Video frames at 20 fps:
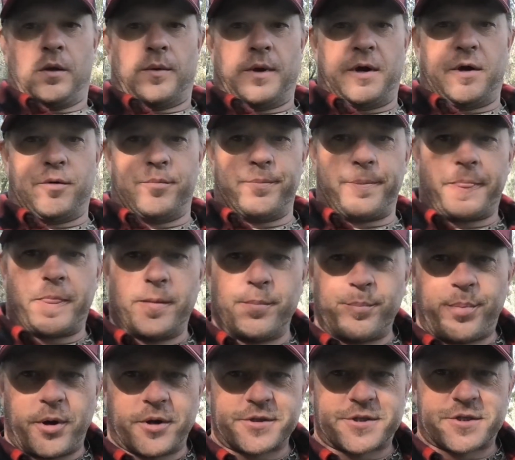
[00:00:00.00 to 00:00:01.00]
Well,
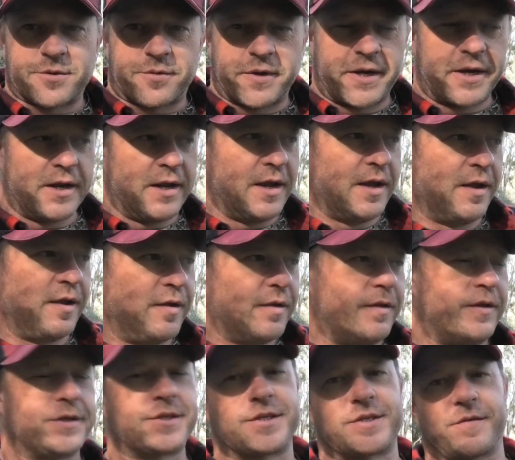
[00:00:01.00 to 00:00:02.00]
pots are in.
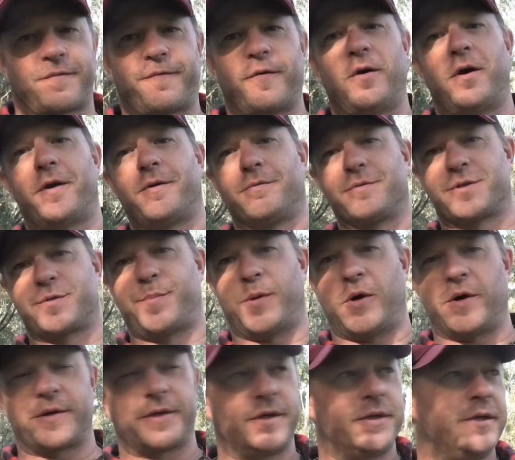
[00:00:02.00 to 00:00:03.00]
This is the final
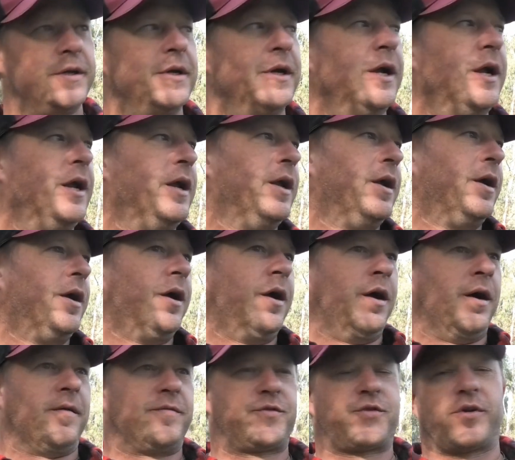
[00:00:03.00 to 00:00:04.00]
spot.
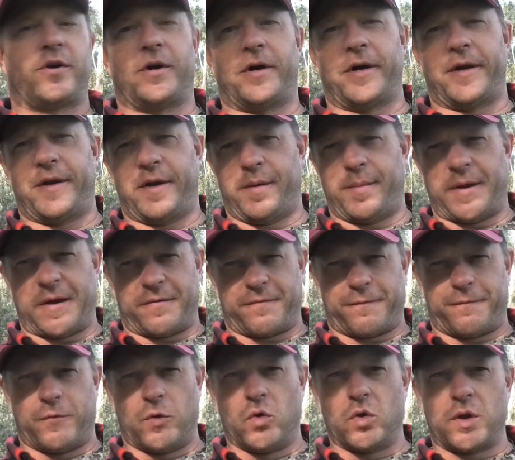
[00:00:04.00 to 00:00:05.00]
I've tried about
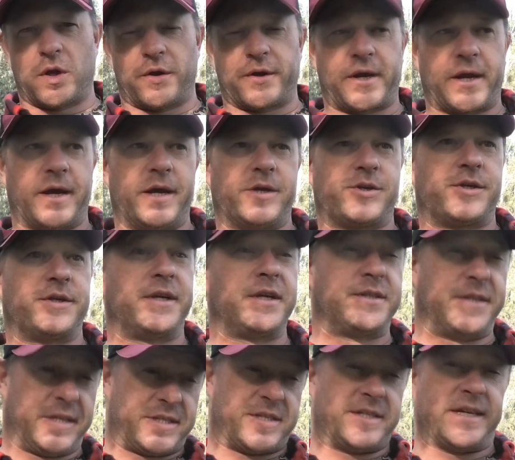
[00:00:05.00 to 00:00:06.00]
4
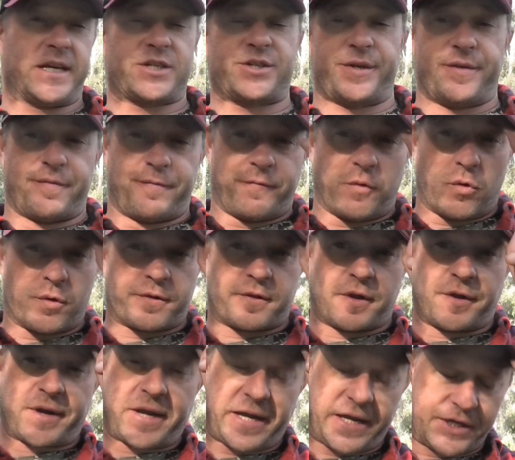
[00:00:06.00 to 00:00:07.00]
locations. This is actually the 4th
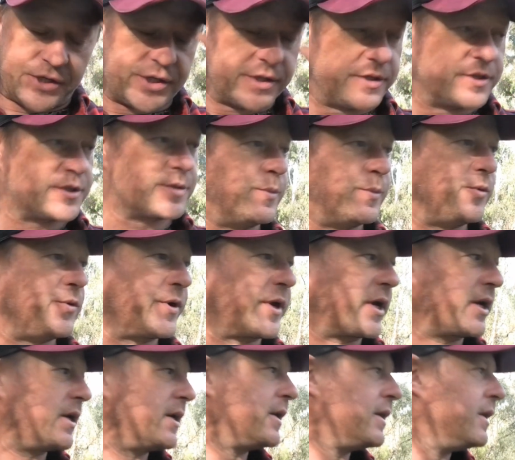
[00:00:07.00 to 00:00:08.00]
location
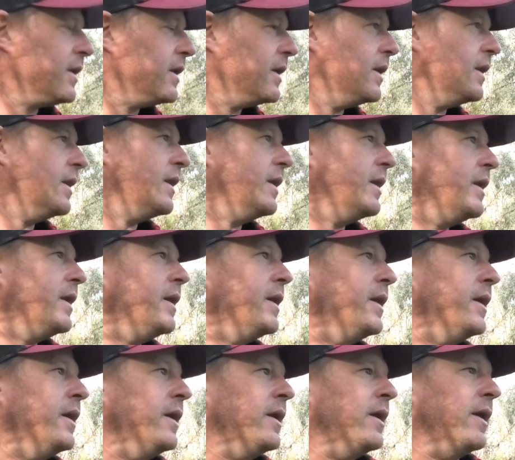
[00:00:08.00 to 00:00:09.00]
morning.
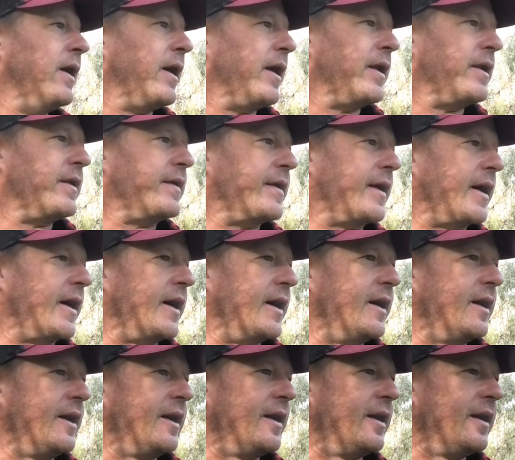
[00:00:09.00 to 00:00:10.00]
And
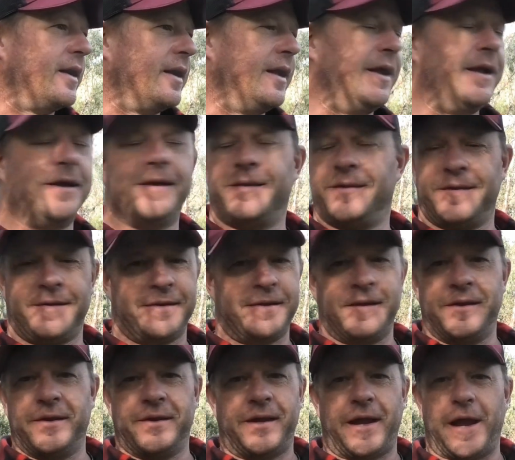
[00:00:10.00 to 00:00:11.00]

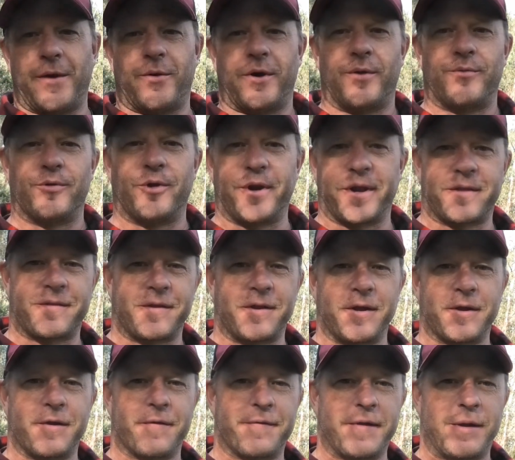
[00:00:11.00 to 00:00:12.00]
how ironic that
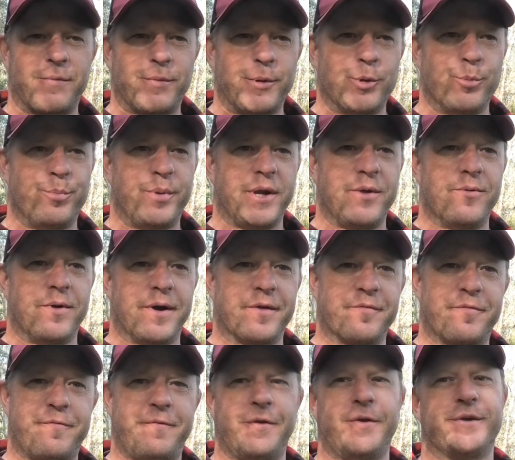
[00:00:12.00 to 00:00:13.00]
I got that real big
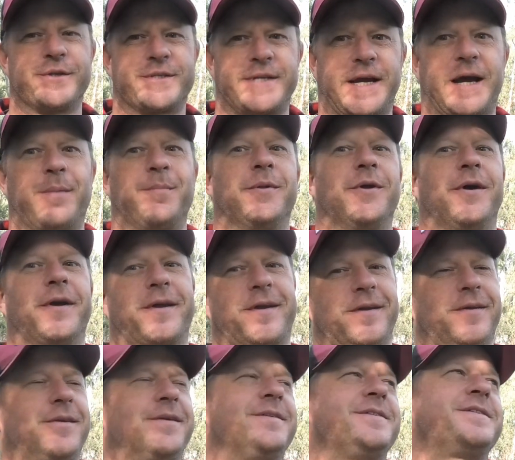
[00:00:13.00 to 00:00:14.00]
one first up, like
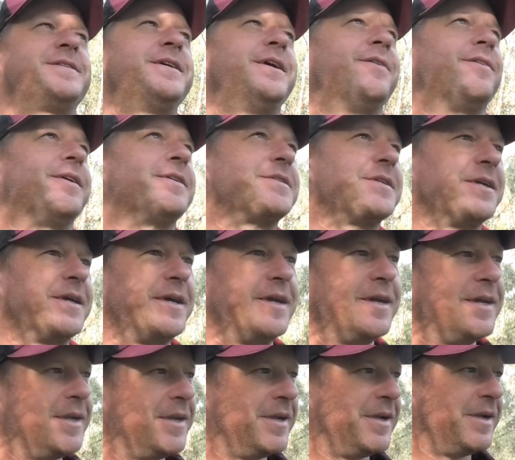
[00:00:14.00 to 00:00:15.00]
seriously.
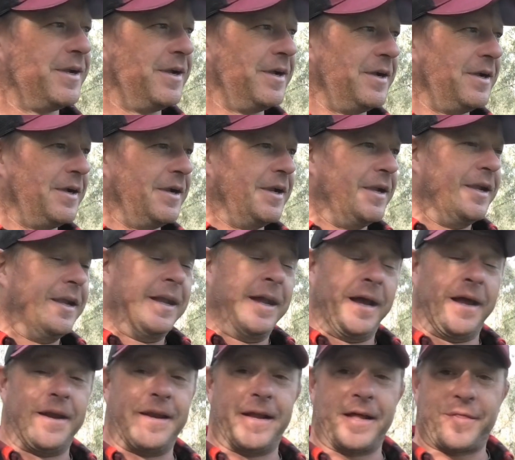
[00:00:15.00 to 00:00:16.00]

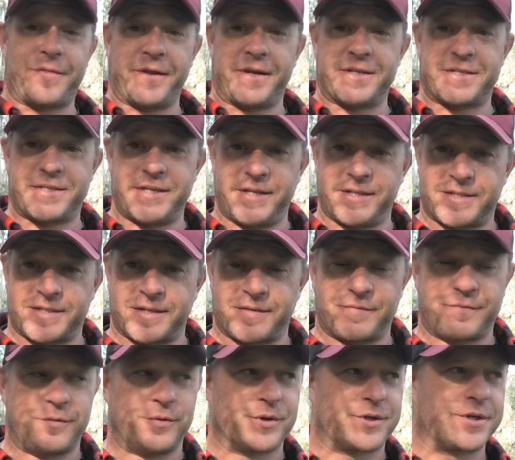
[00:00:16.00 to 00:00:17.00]
And nothing since,
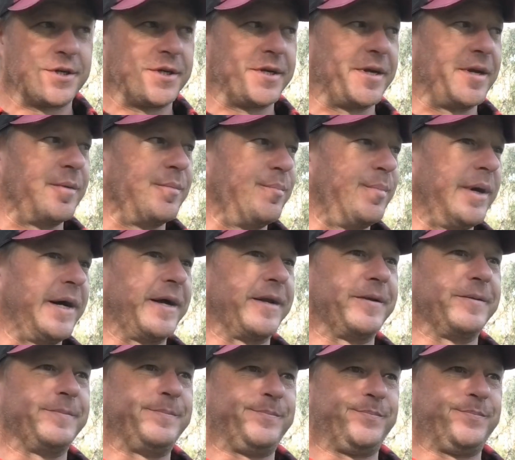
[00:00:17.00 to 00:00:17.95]
unfortunately. But